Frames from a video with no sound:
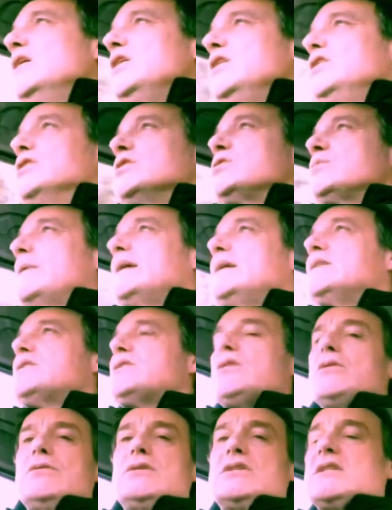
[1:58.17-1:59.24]
your swing's
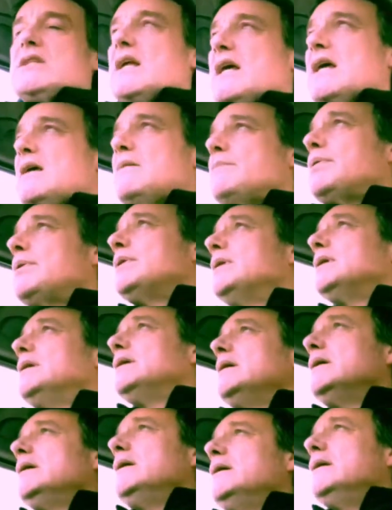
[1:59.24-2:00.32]
too steep,
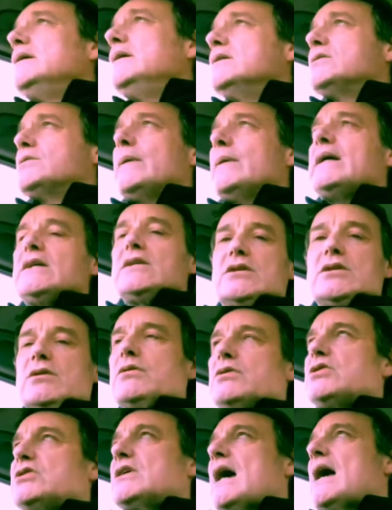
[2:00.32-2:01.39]
your swing's too
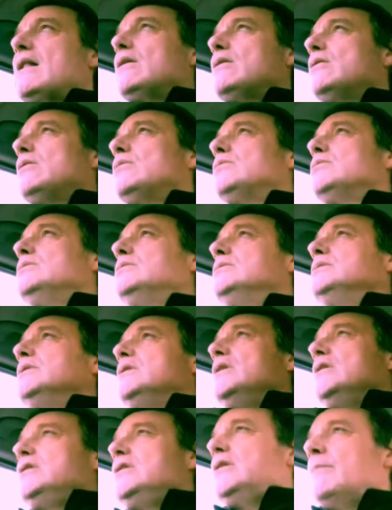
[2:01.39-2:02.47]
shallow,
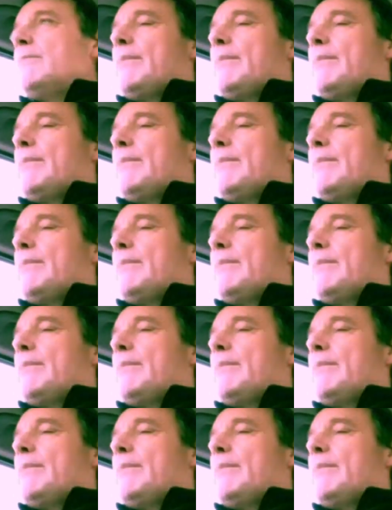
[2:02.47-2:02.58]
your